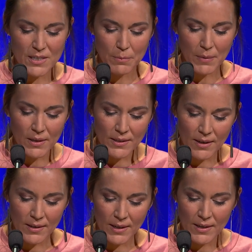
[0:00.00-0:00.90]
is a
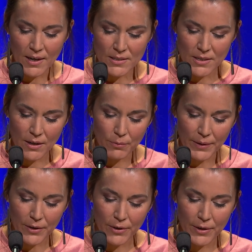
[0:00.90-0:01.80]
Mandan Hidatsa
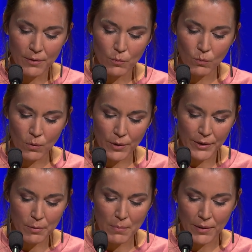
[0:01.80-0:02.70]
Arikara
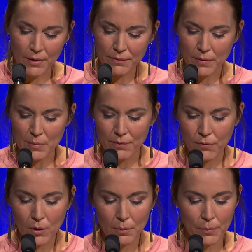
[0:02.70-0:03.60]
warrior mother from the
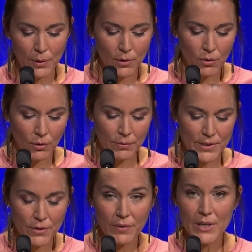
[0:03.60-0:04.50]
Fort Berthold
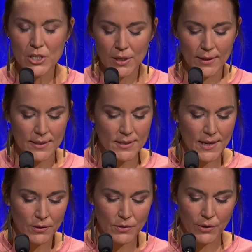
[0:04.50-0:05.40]
Reservation in
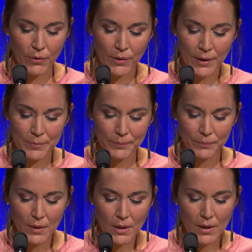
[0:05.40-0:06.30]
South Dakota.
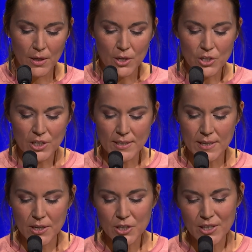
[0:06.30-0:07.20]
She
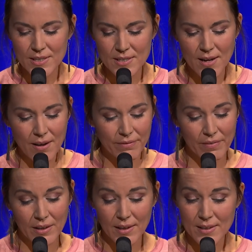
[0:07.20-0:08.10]
says she does not
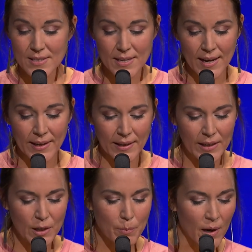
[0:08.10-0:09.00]
fit inside
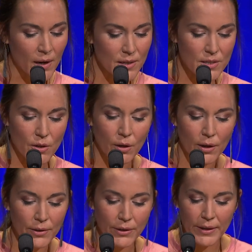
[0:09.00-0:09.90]
any box or
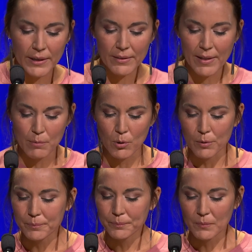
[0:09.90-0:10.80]
under any
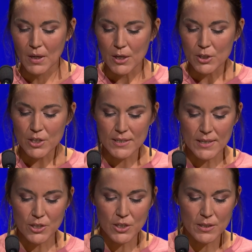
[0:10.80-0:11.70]
label. She
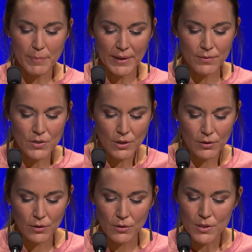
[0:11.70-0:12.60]
says she's made of
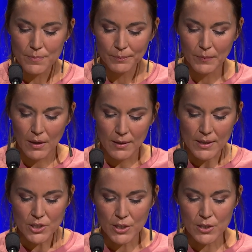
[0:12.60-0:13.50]
circles,
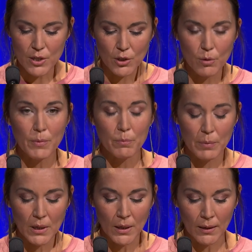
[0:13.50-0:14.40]
that she is a human
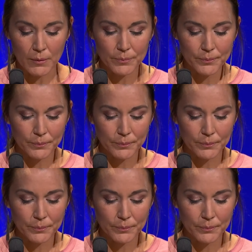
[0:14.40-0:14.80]
being.